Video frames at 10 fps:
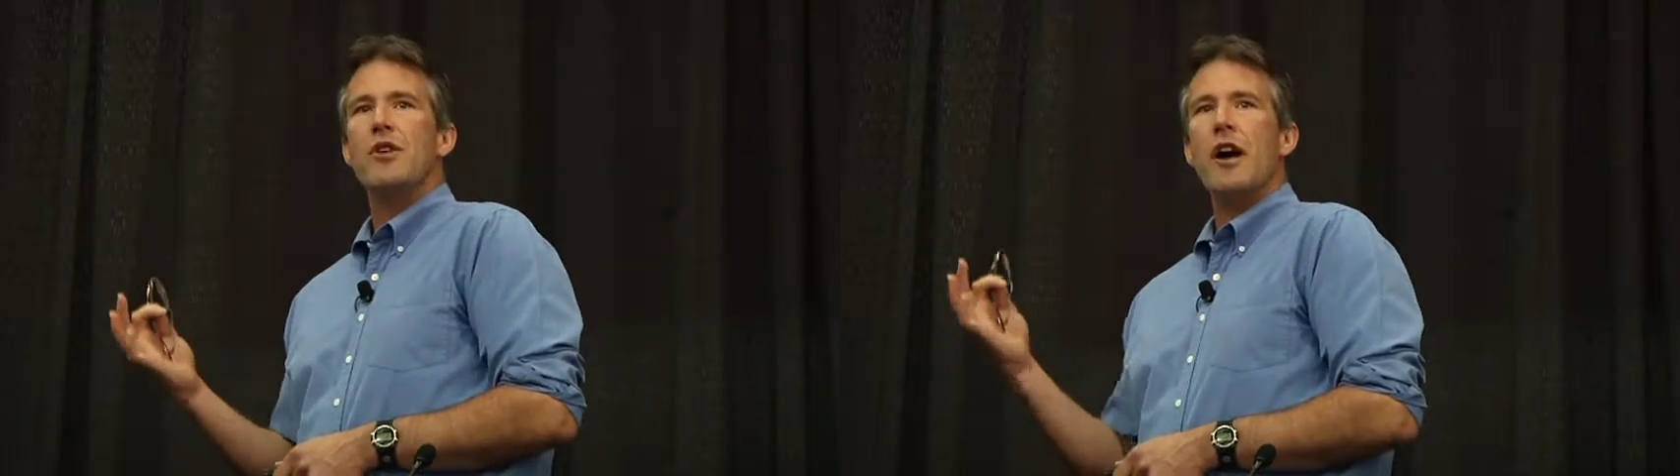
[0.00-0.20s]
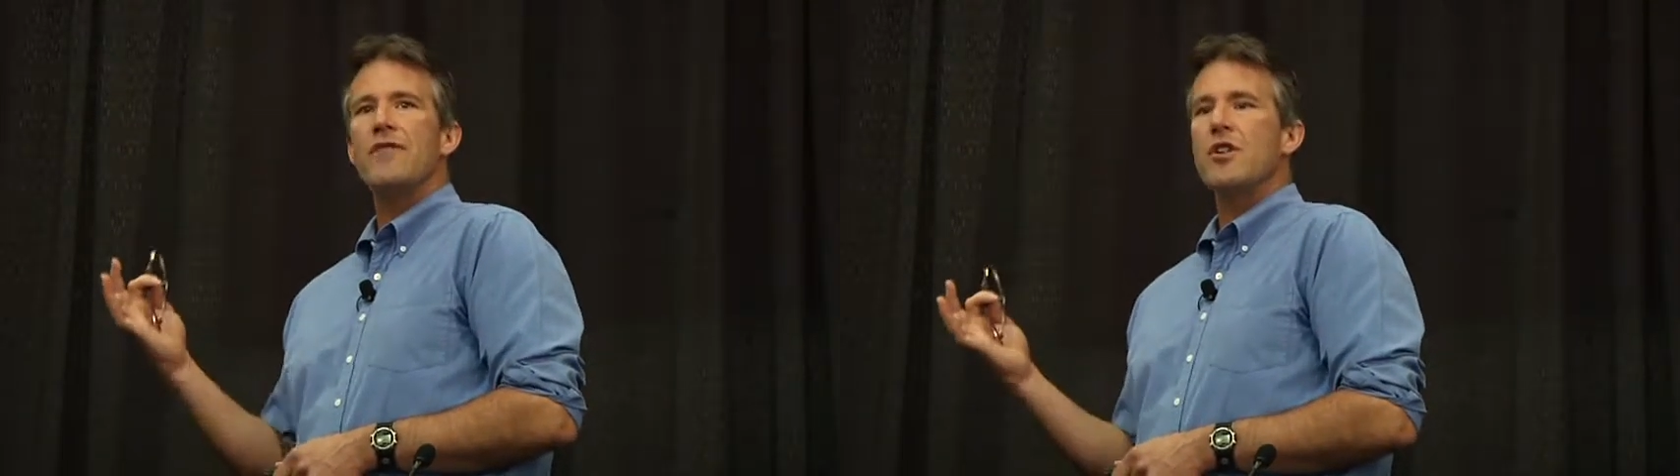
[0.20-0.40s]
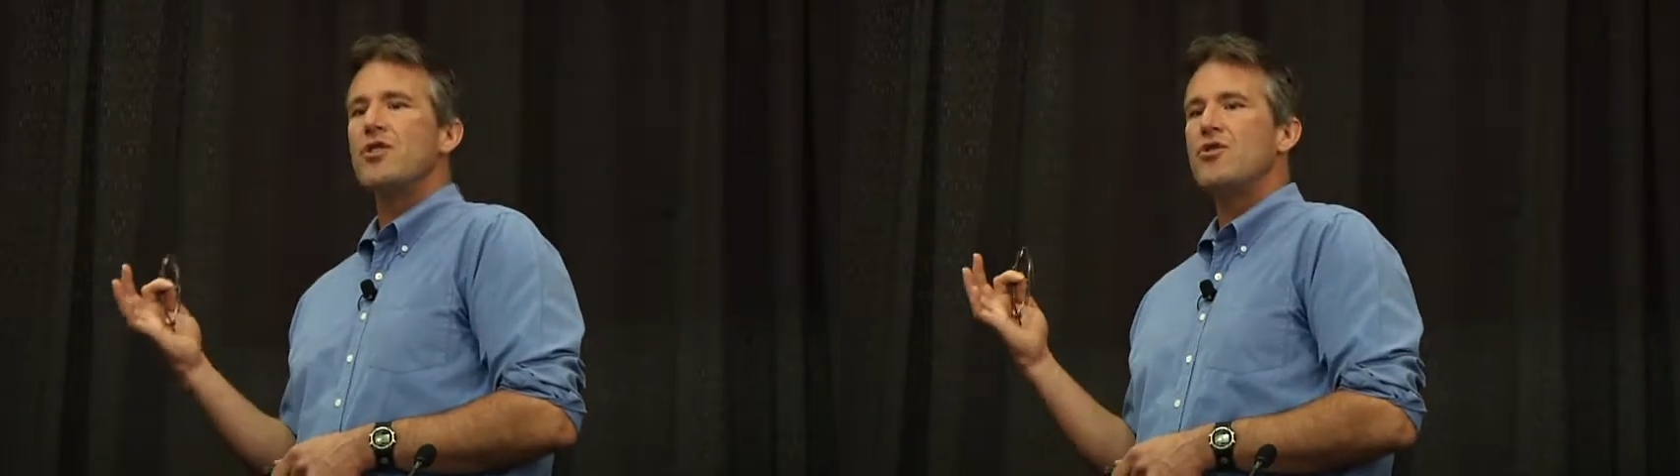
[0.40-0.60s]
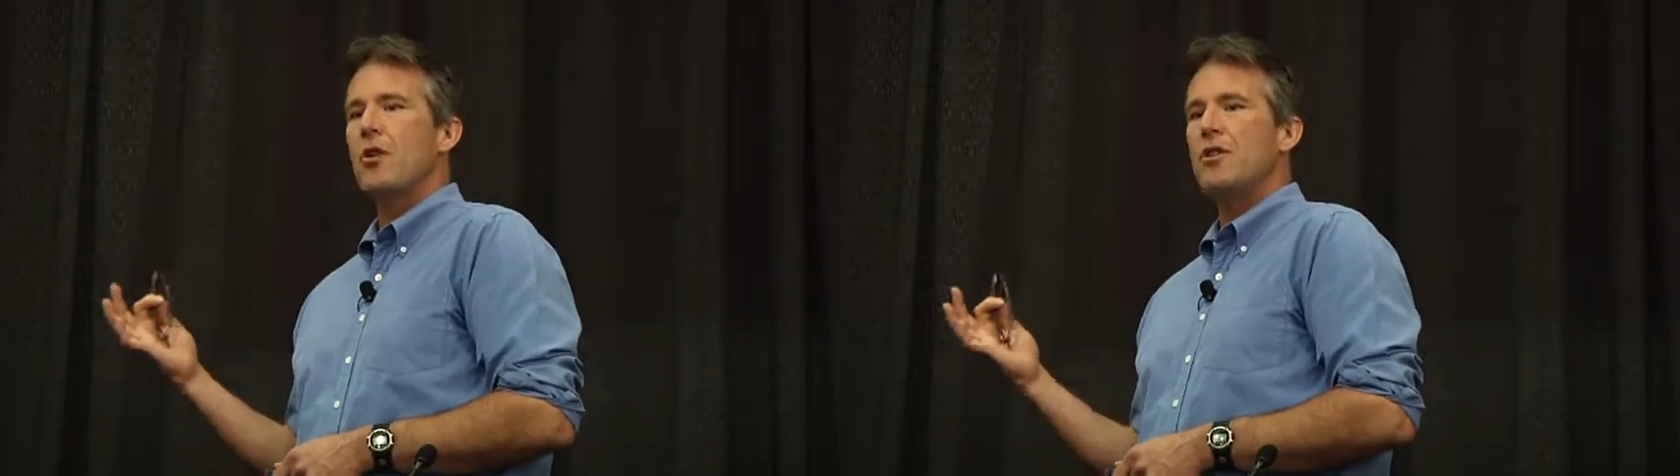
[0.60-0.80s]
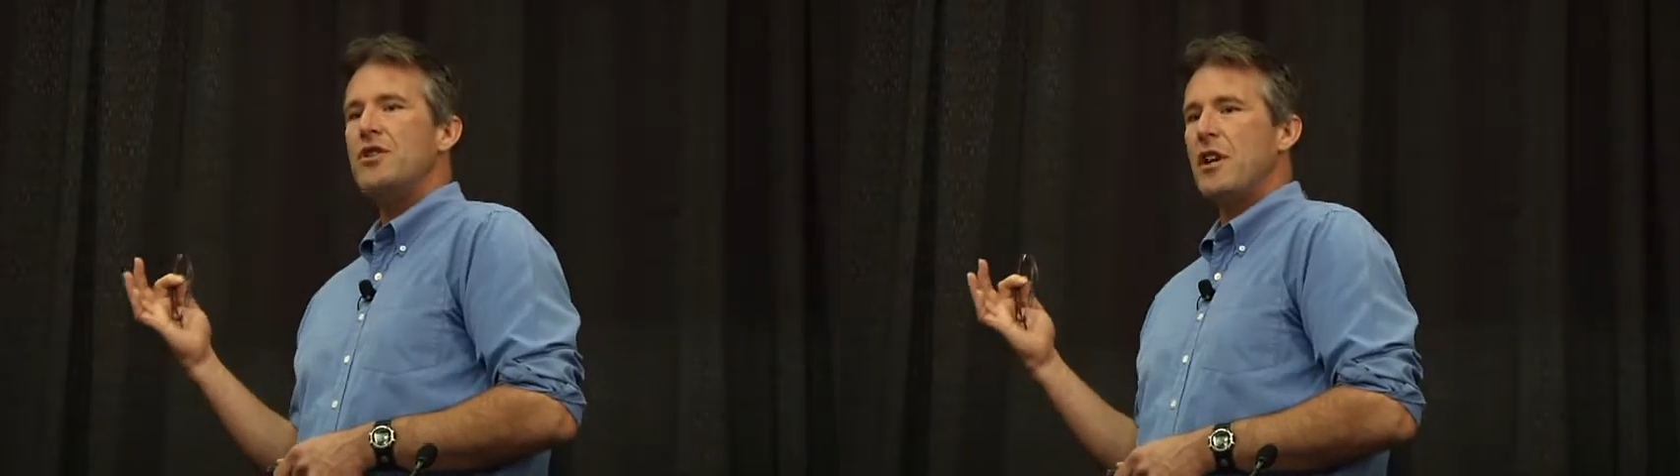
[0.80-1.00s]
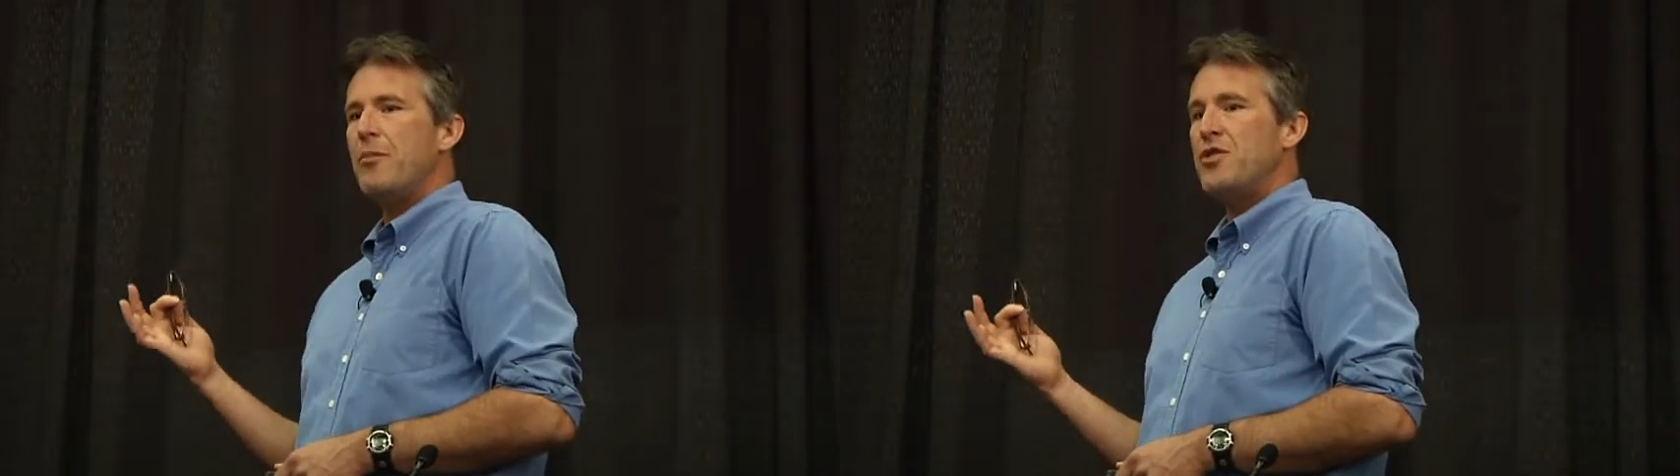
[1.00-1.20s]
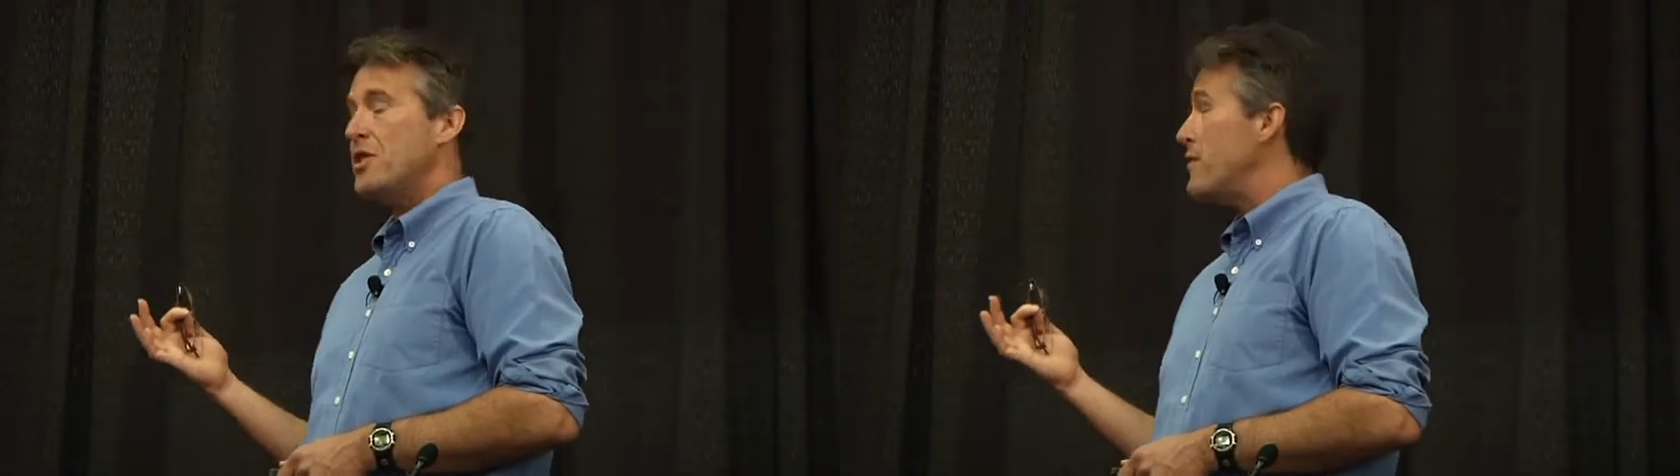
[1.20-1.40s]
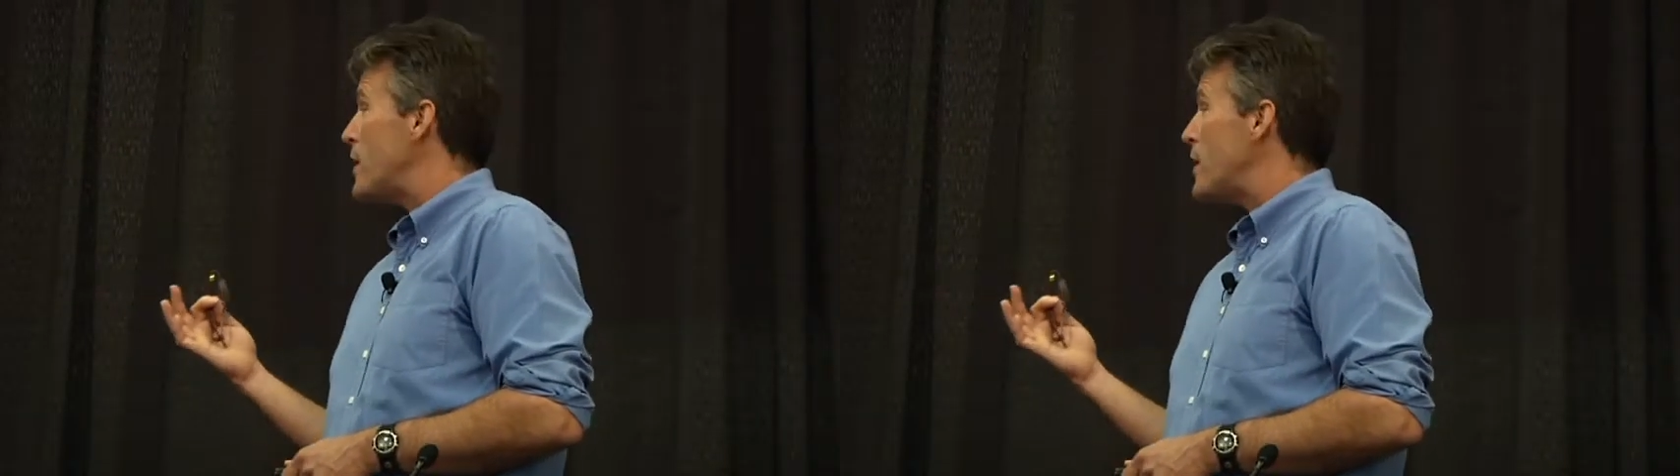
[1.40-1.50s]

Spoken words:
you have to control the temperature